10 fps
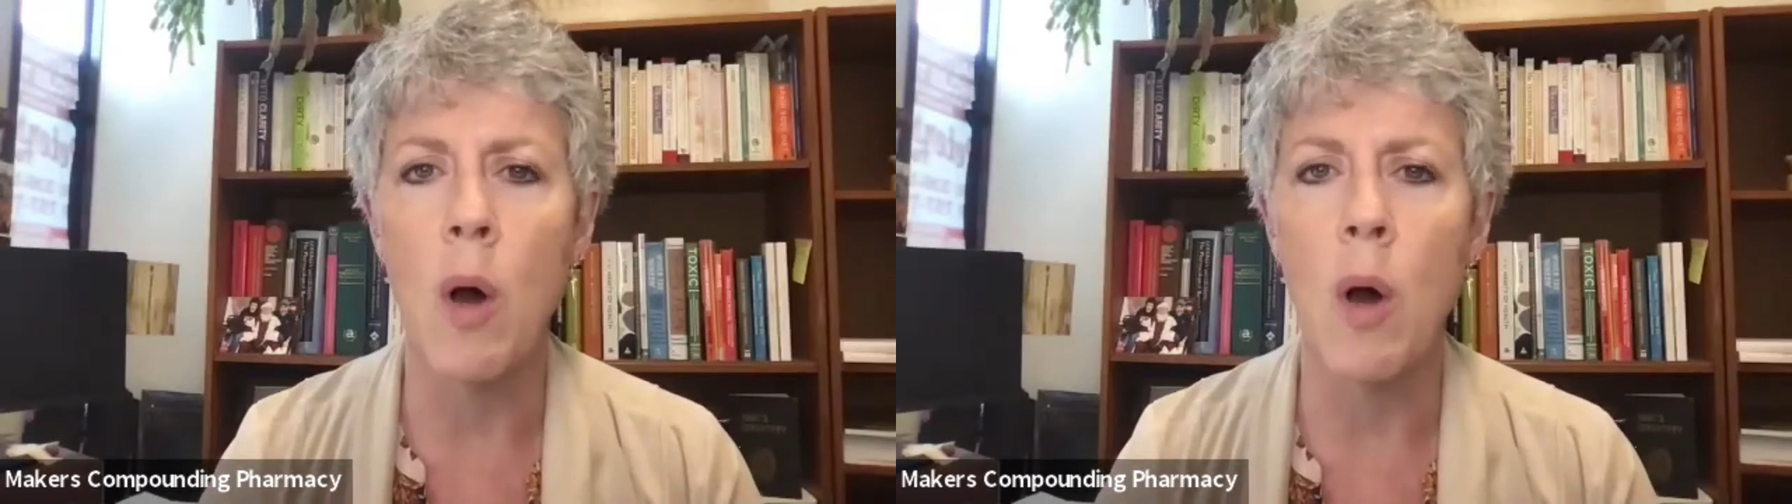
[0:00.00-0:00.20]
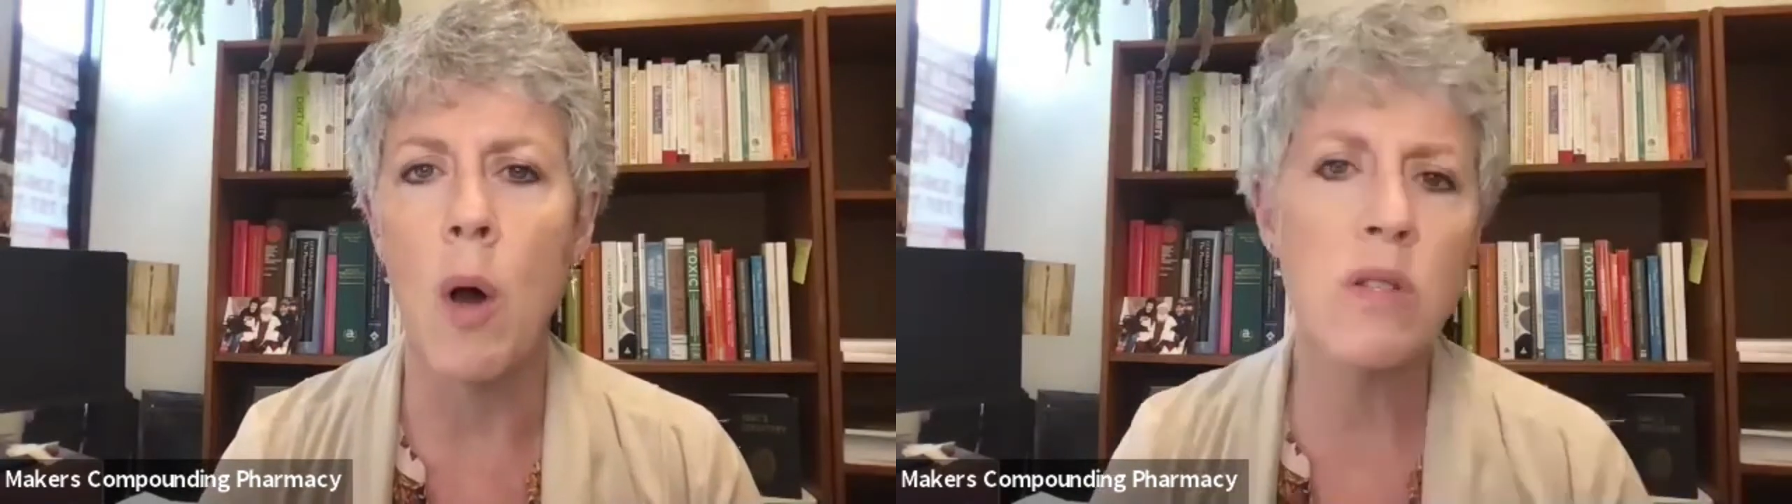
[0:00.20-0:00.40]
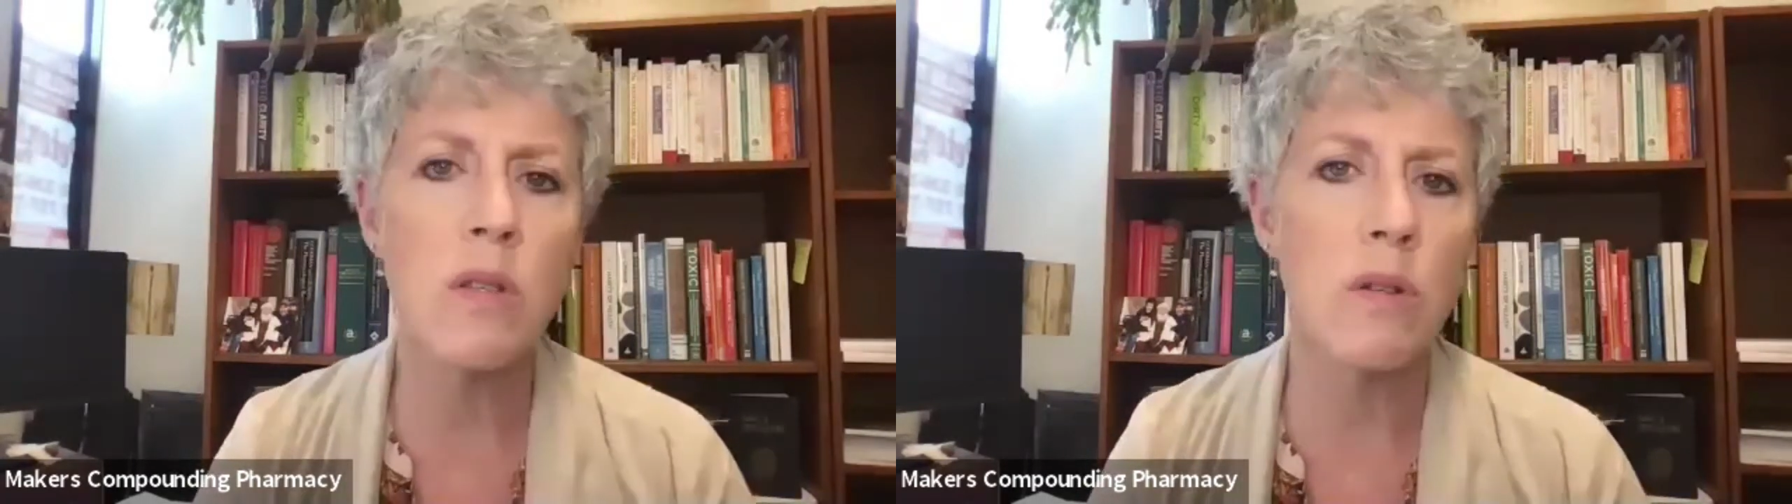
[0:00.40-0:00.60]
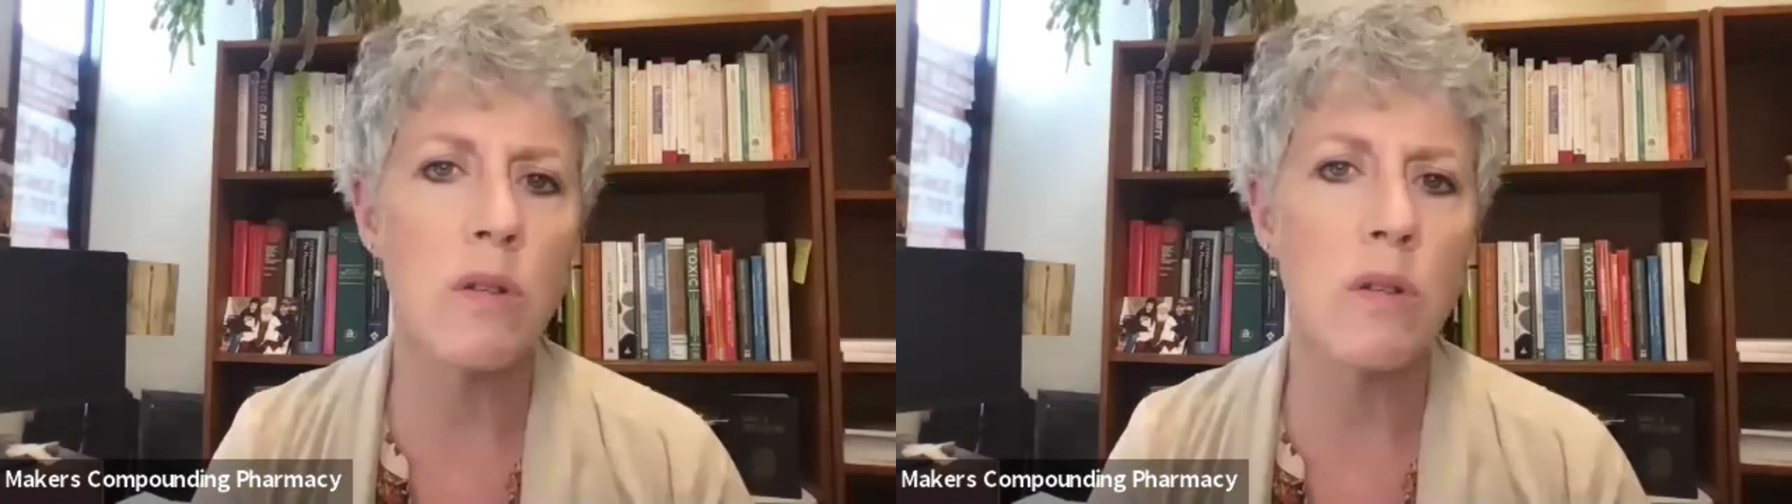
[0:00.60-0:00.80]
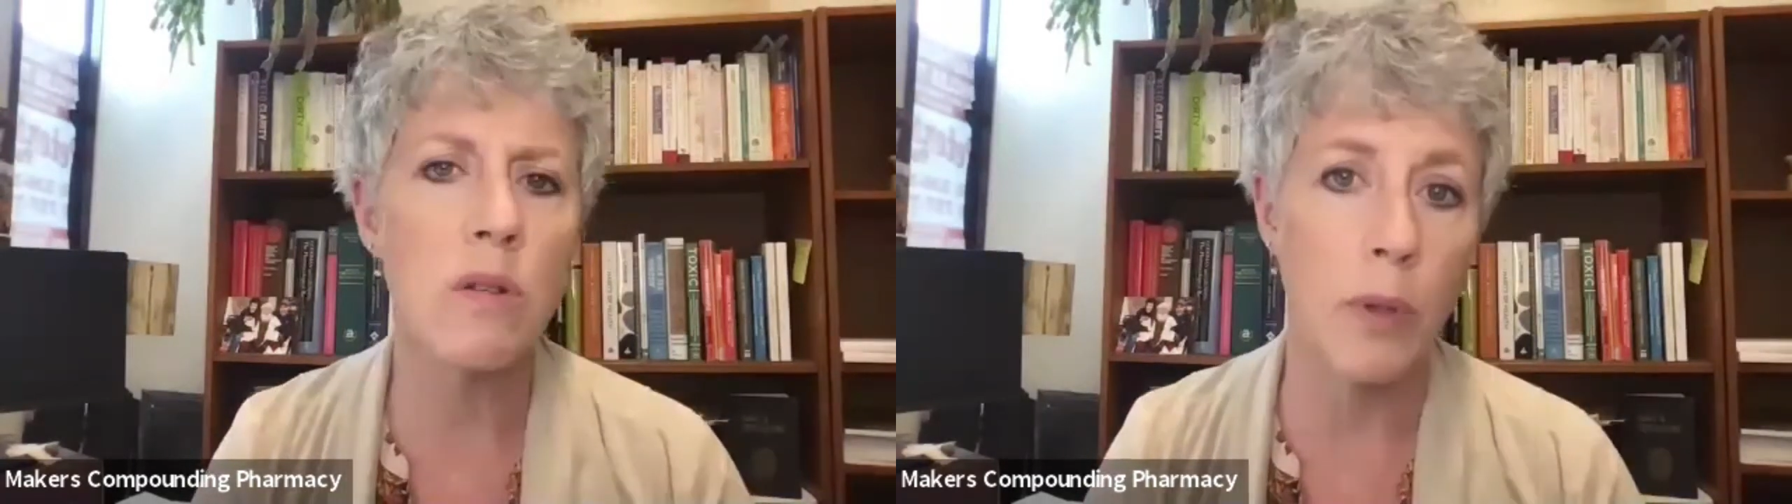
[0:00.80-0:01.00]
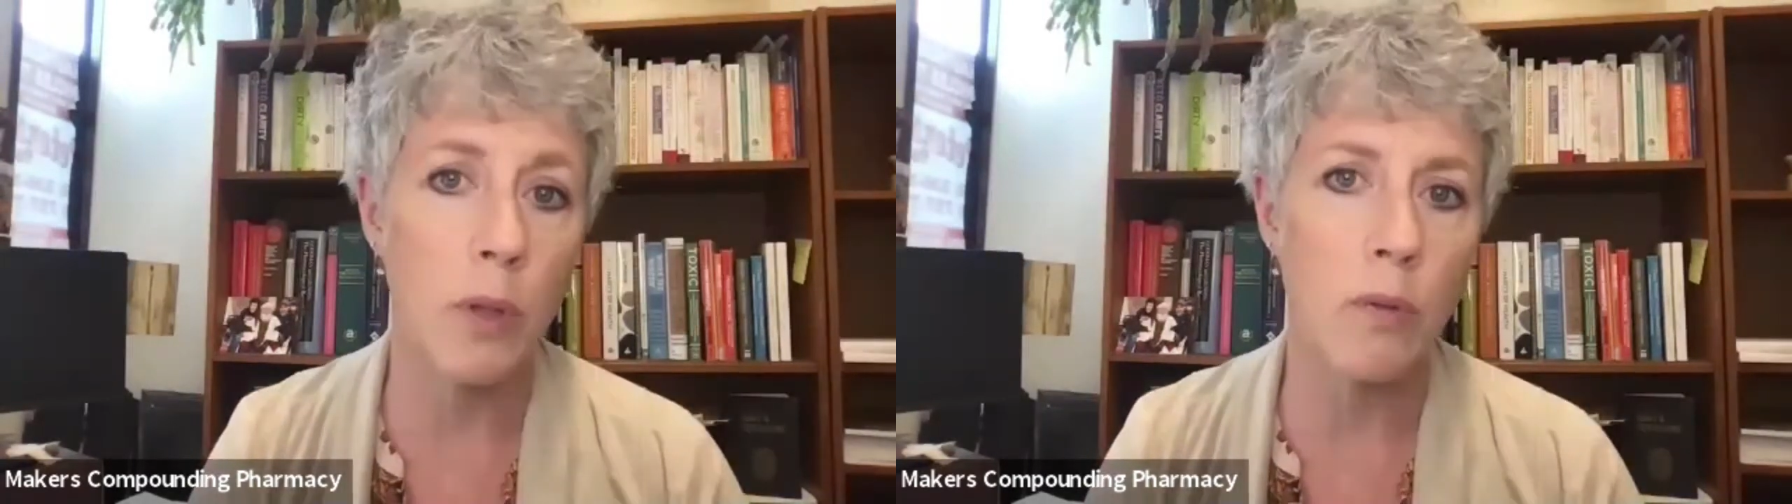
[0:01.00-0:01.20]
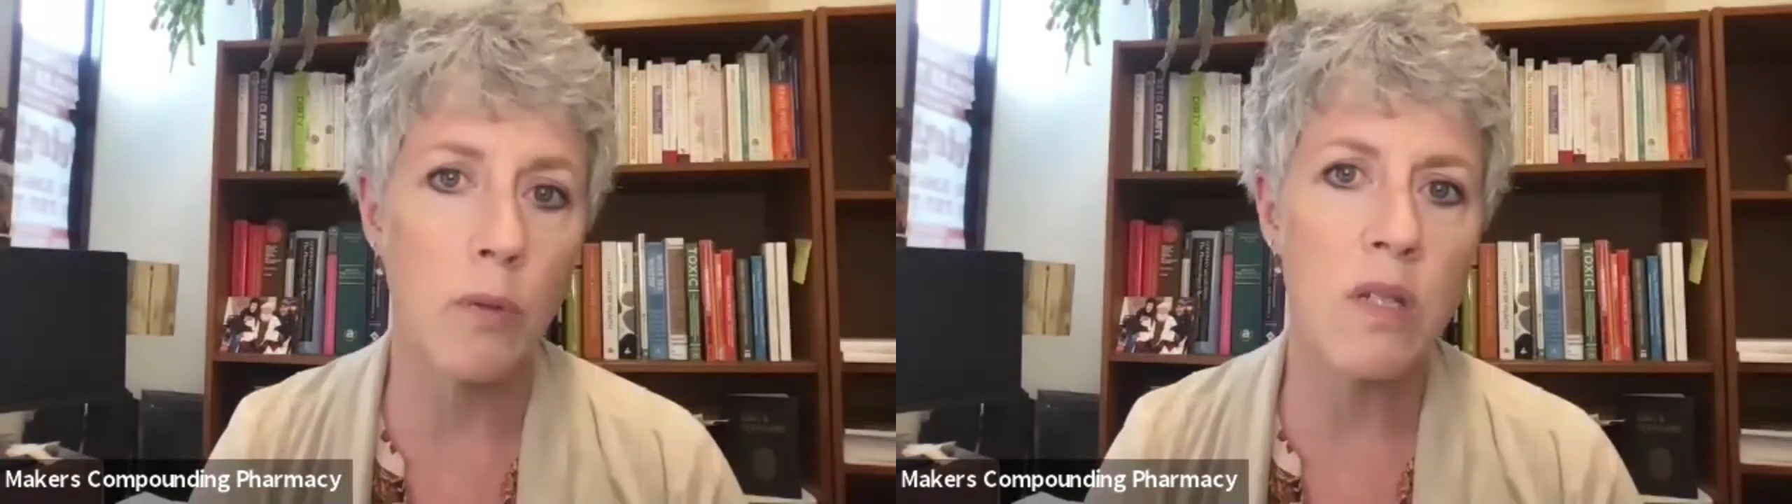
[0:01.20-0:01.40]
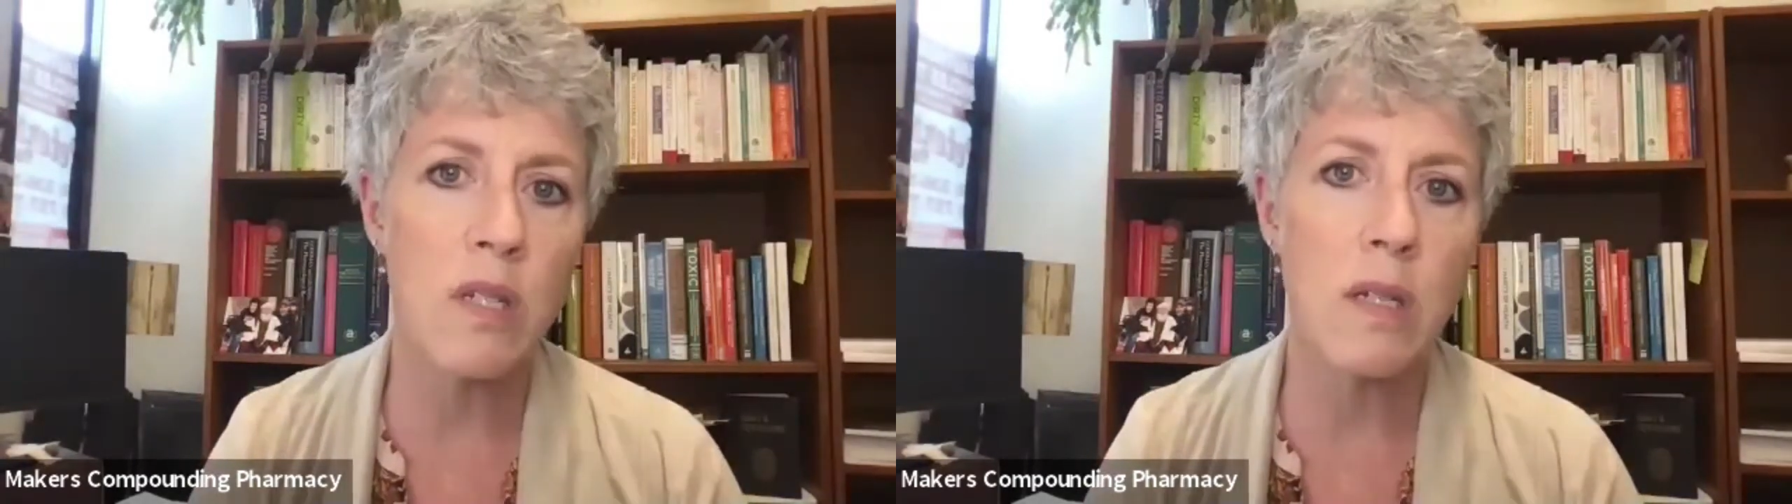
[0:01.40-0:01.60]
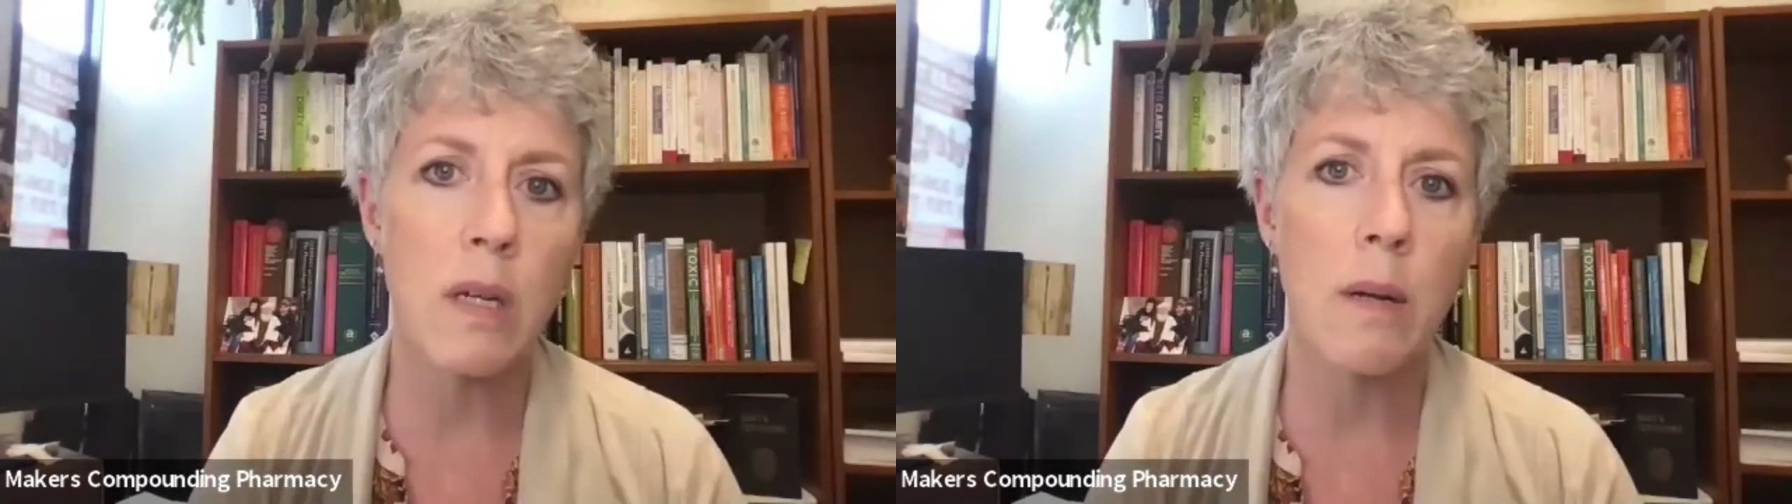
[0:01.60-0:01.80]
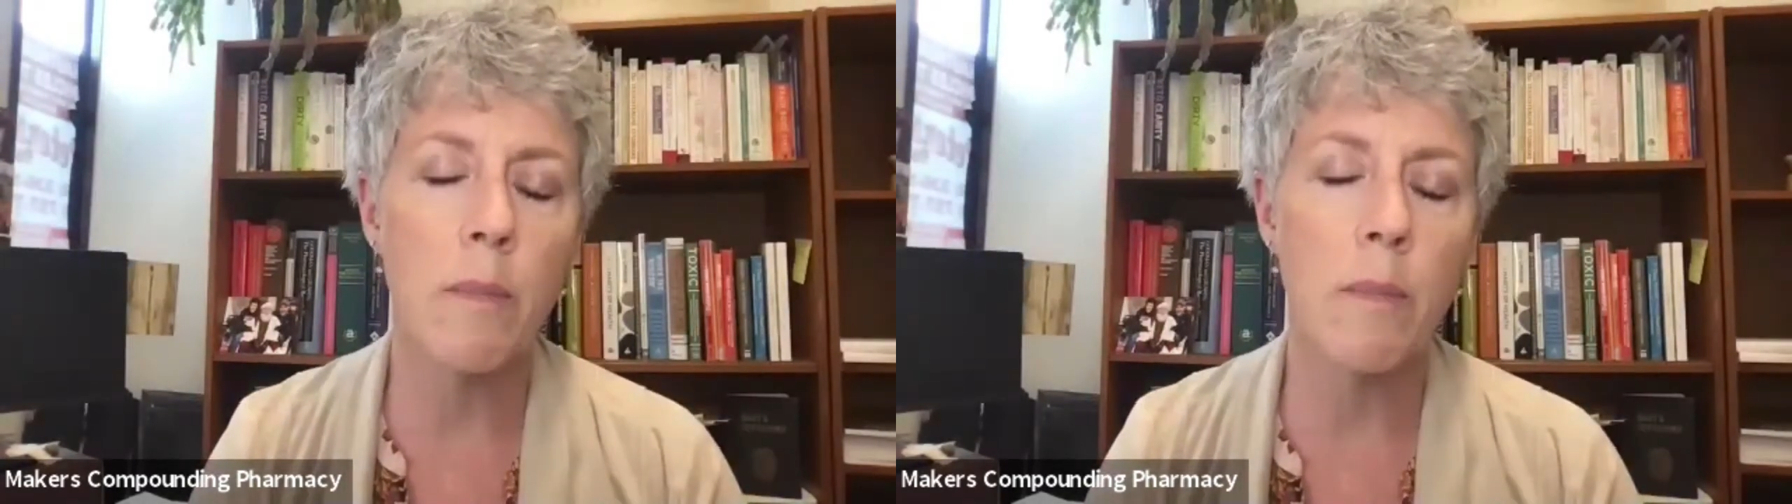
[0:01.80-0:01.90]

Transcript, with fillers: almost looks bruised,